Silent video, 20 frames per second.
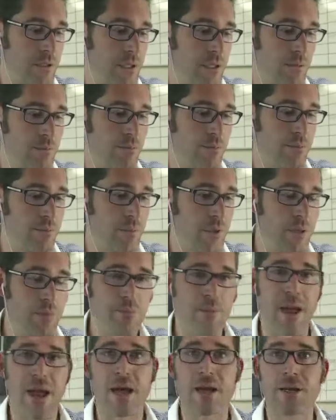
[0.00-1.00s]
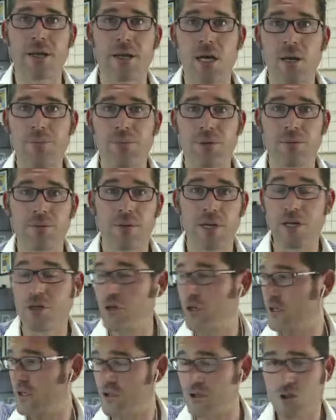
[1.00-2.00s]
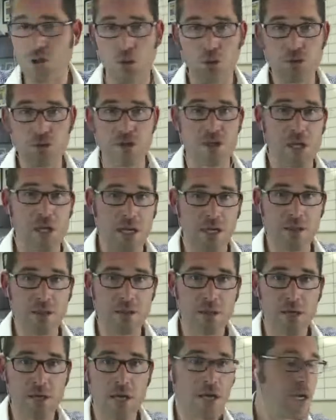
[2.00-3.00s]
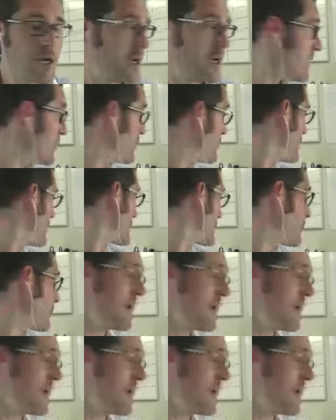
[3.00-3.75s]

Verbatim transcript: he, he manned up. He took a sold sign. I mean, do we